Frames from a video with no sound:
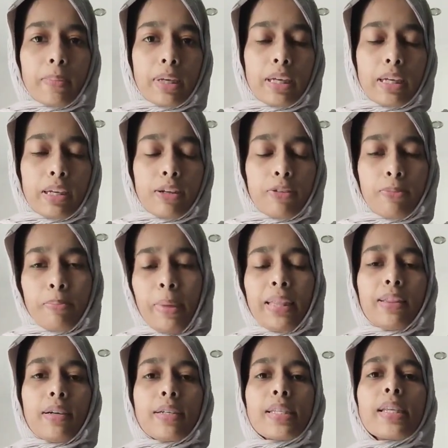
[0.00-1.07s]

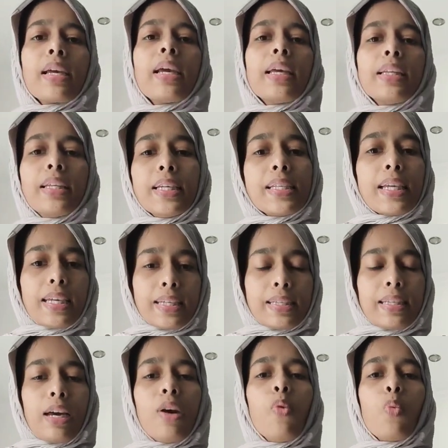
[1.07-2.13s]
methods. This is
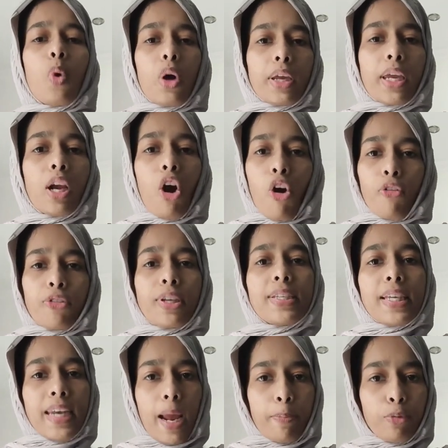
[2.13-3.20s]
the working of the
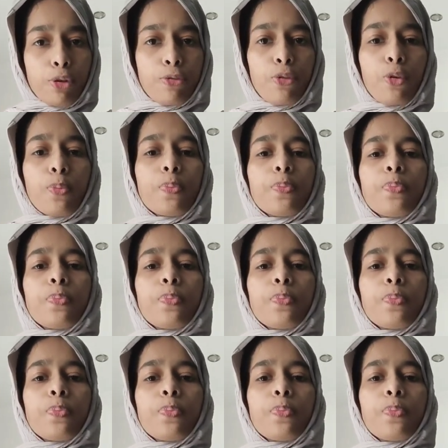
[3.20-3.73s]
synaptophore.